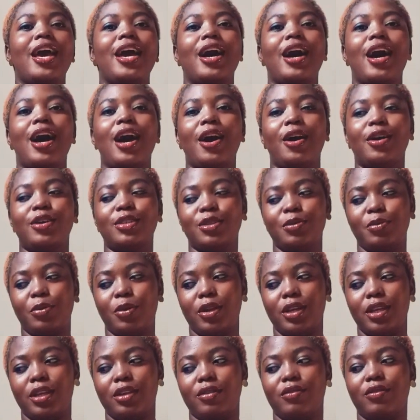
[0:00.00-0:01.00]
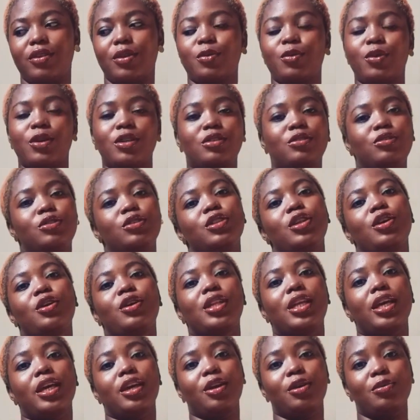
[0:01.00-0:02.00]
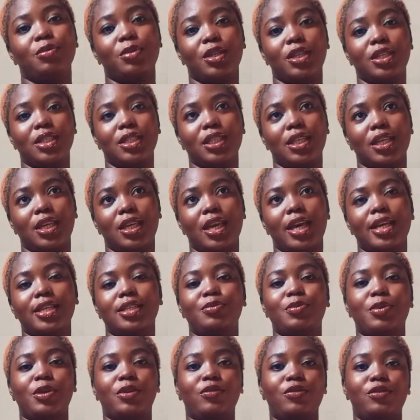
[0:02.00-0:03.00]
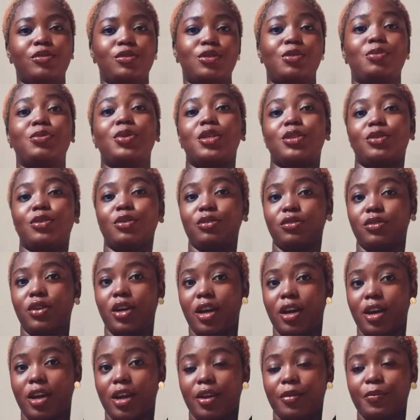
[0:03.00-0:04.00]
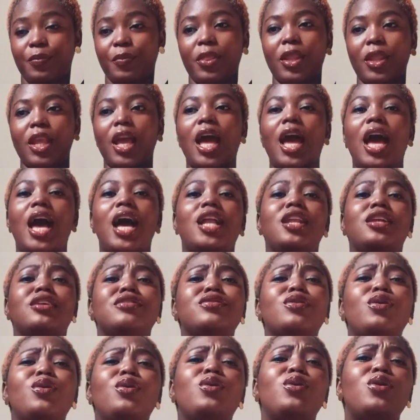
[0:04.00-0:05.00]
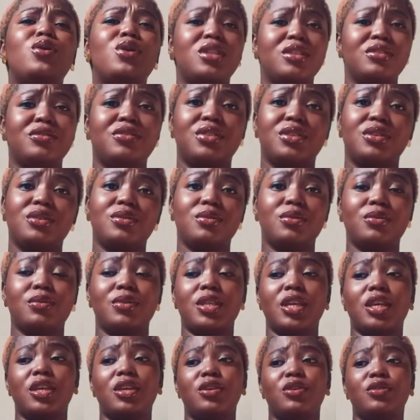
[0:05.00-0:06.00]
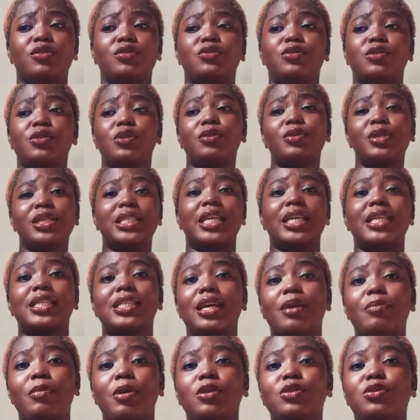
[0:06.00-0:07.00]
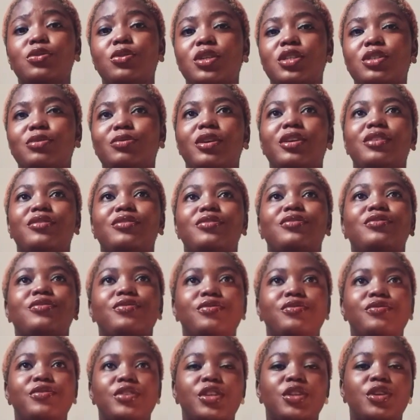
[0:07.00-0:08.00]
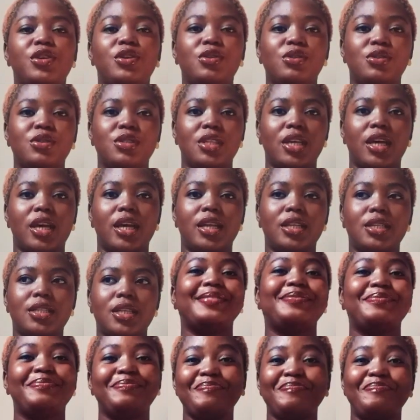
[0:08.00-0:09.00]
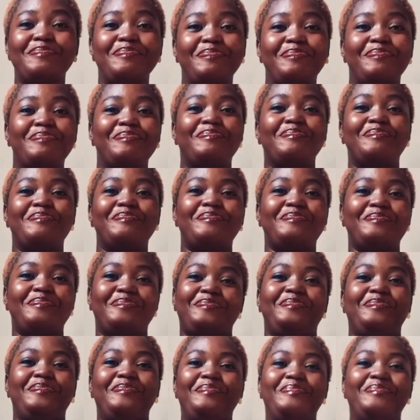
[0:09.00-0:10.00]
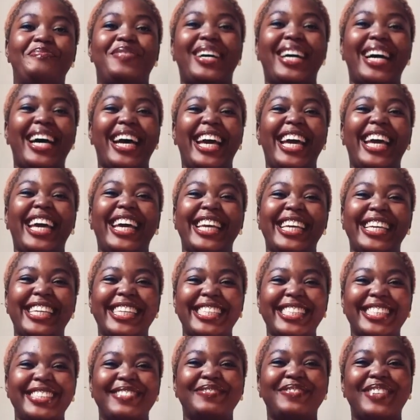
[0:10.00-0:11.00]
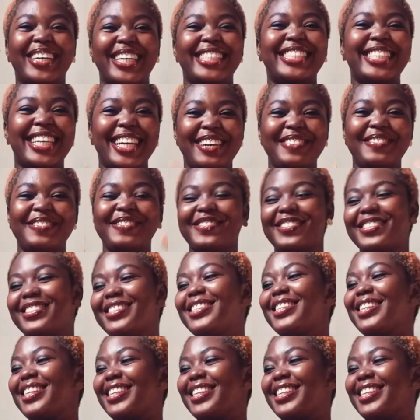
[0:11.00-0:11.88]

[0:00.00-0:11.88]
how supportive and wonderful the online community has been to me so far. I love all of you. Thank you for always taking time out to watch my videos, and bye. Bye, Gems.